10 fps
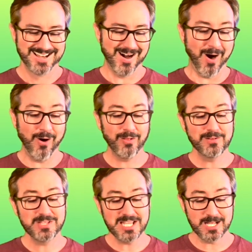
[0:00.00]
All of
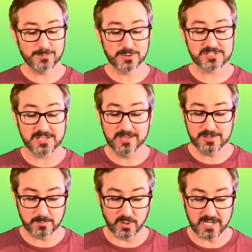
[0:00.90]
the animals in this
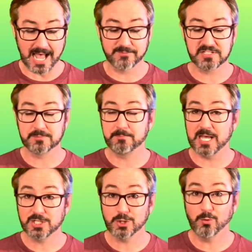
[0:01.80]
book have
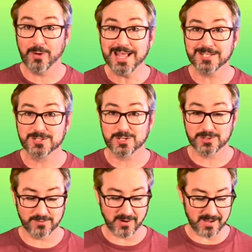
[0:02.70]
special ways to
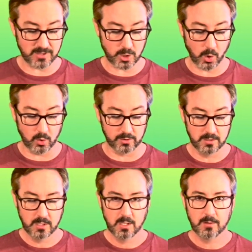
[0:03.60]
survive the cold.
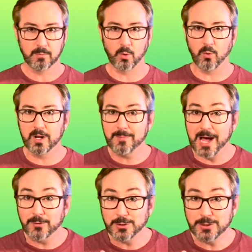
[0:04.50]
What
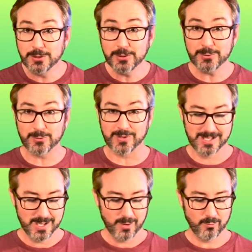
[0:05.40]
about you?
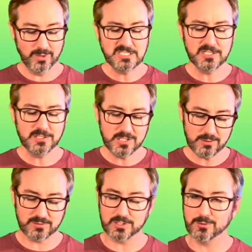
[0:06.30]
What do you
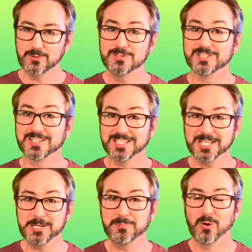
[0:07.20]
do to
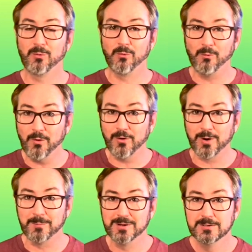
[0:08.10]
keep warm?